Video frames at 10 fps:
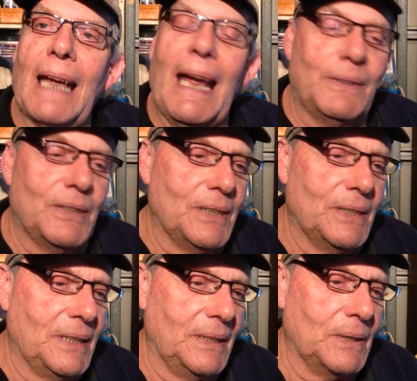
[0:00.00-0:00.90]

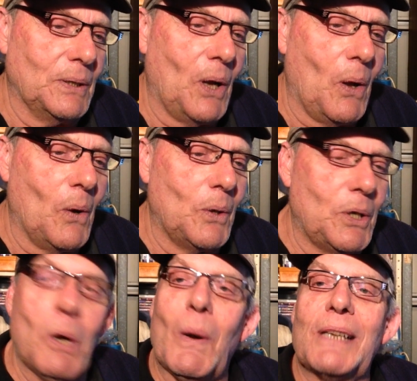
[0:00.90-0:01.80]
Andersons in the good old
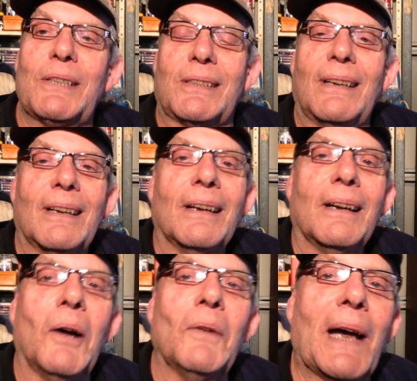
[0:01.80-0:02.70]
US
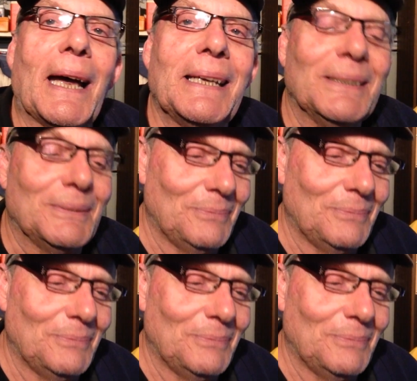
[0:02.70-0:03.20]
of A.